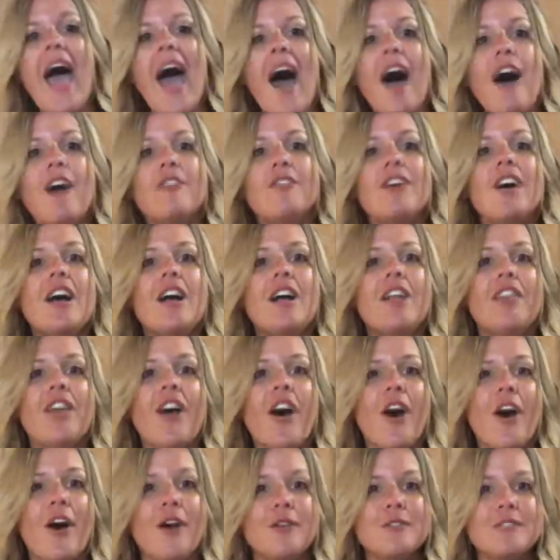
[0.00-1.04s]
have the
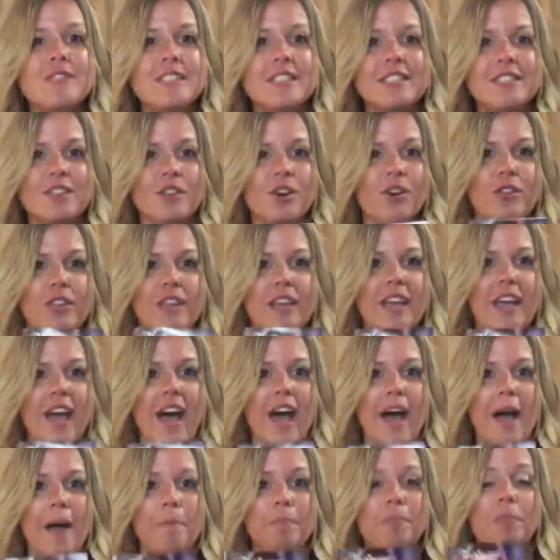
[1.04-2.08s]
hostess or the
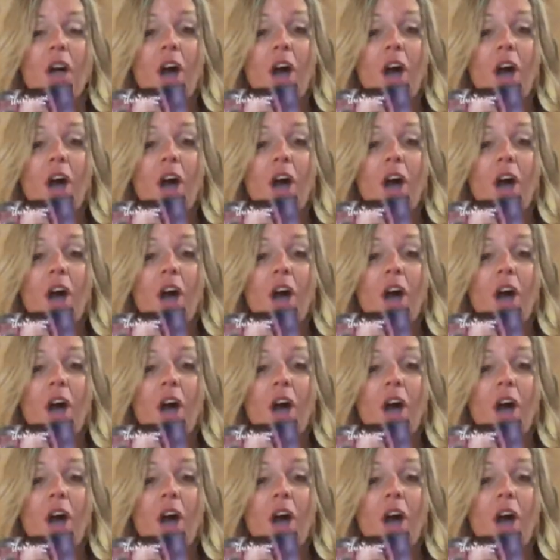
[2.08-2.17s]
um,